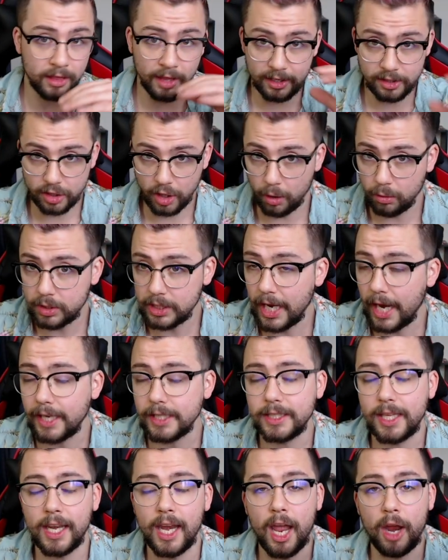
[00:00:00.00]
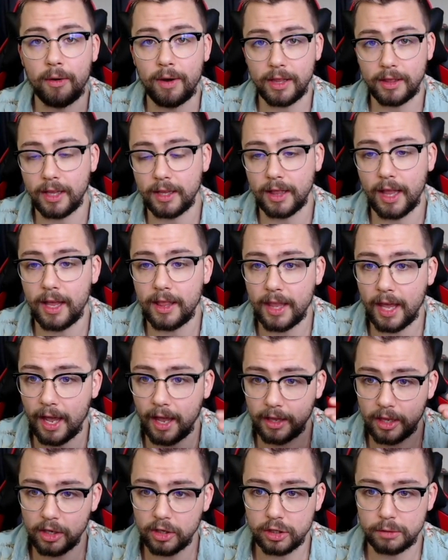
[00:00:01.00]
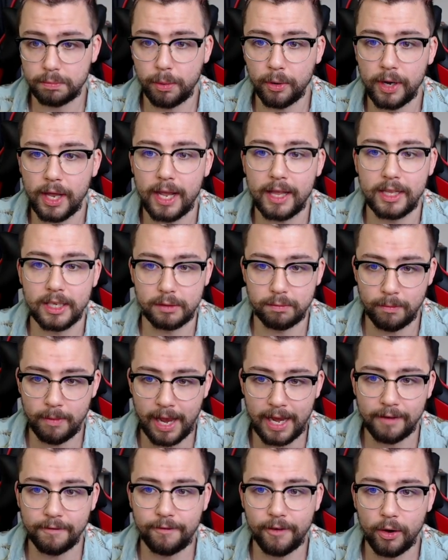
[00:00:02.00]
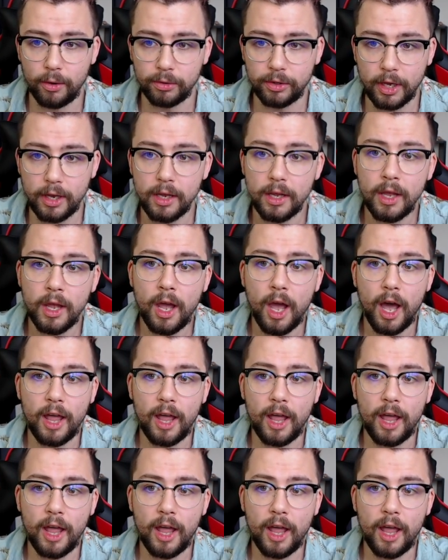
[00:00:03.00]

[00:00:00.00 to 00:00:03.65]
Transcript: there's no text in it or anything like that, you just put it in this main folder.